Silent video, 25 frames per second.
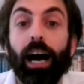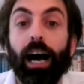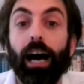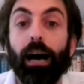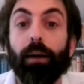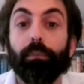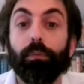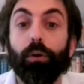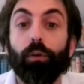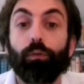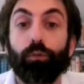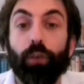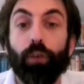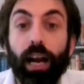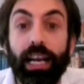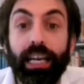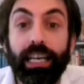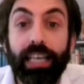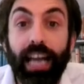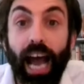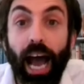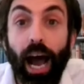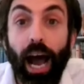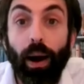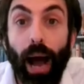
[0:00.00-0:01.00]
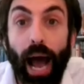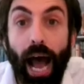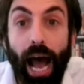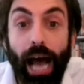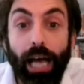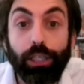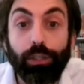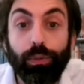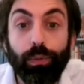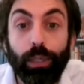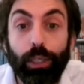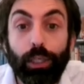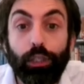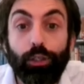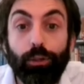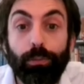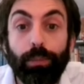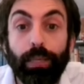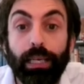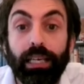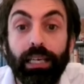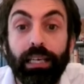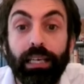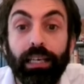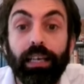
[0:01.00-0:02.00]
Um, right now, as we
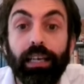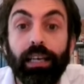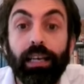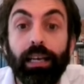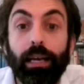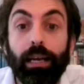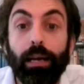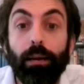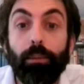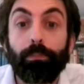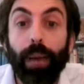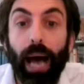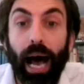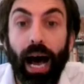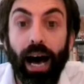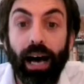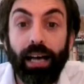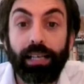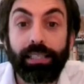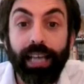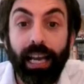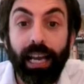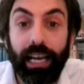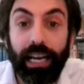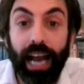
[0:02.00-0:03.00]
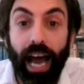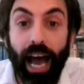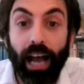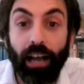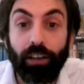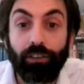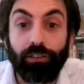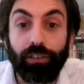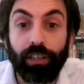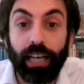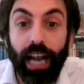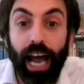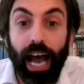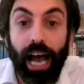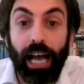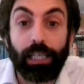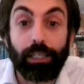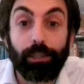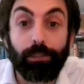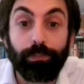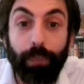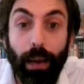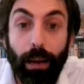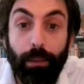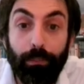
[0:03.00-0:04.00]
speak, Palestine Action
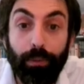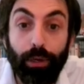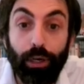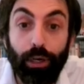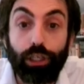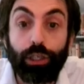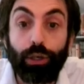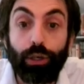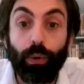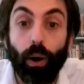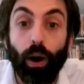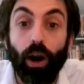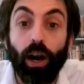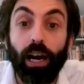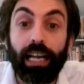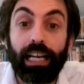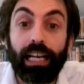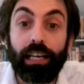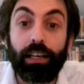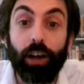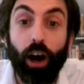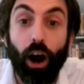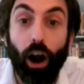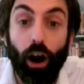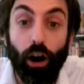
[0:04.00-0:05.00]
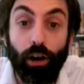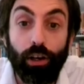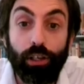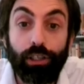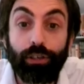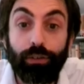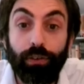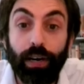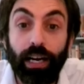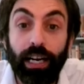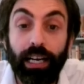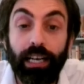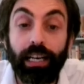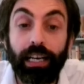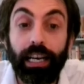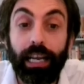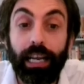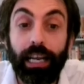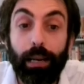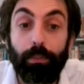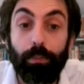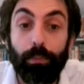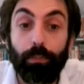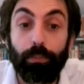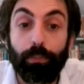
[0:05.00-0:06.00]
has members who are incarcerated
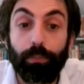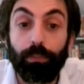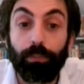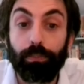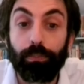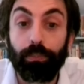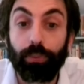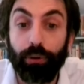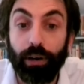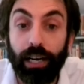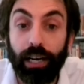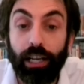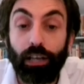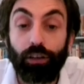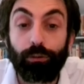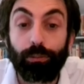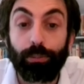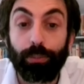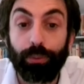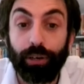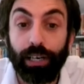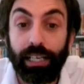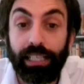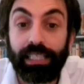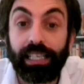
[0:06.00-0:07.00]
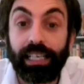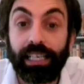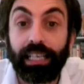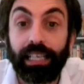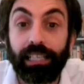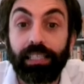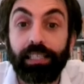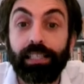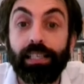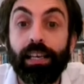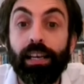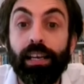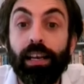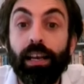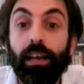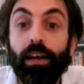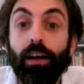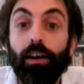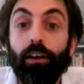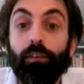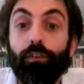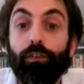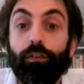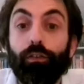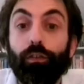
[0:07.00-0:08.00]
in British prisons
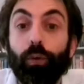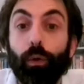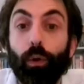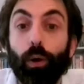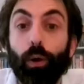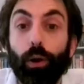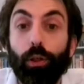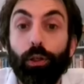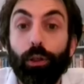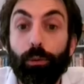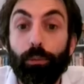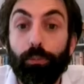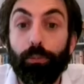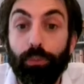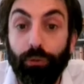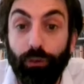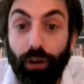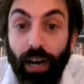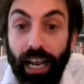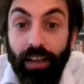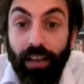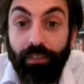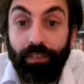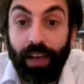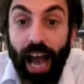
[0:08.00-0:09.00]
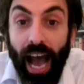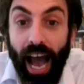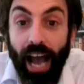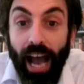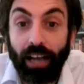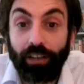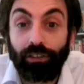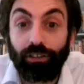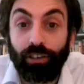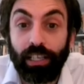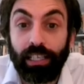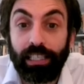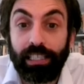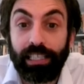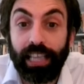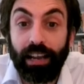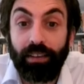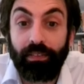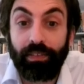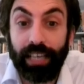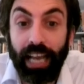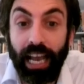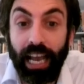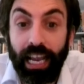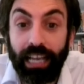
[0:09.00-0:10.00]
for the brave actions they
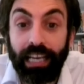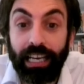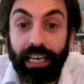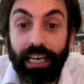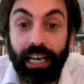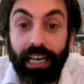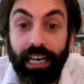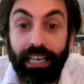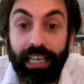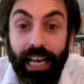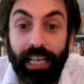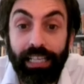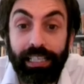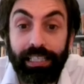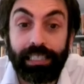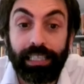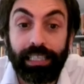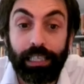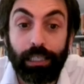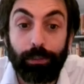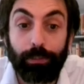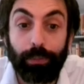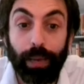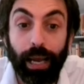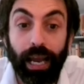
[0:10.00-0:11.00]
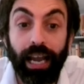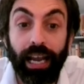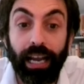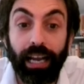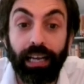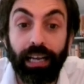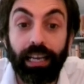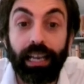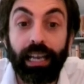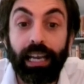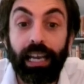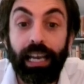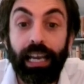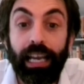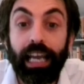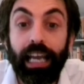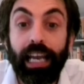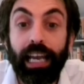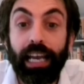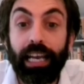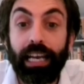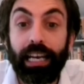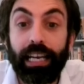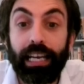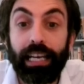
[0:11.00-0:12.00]
have taken against this bank.
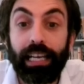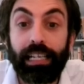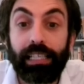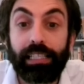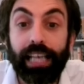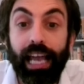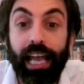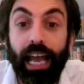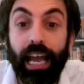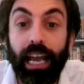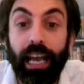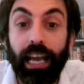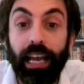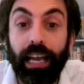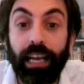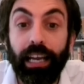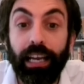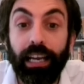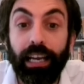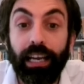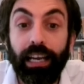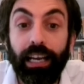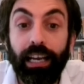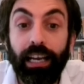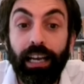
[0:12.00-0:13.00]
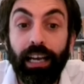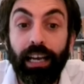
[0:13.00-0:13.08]
It is a